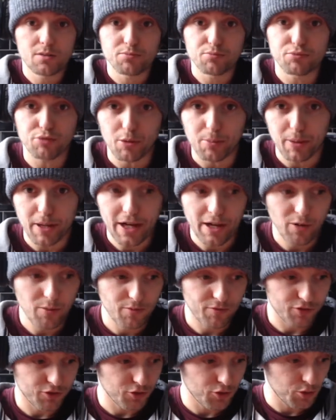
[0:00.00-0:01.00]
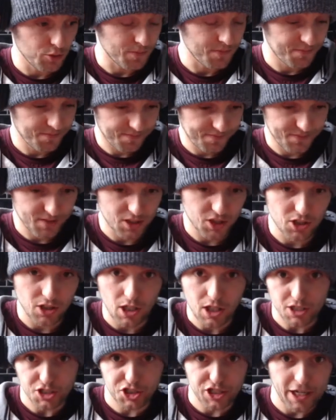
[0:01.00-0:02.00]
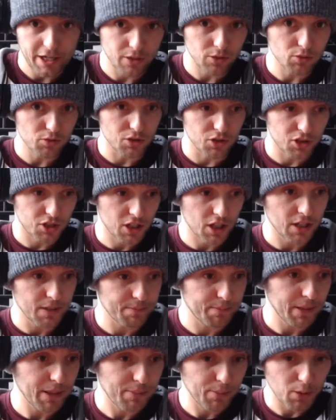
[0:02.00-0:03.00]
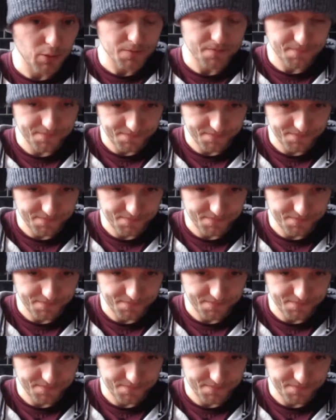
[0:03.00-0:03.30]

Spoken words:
proper help through certain channels and certain people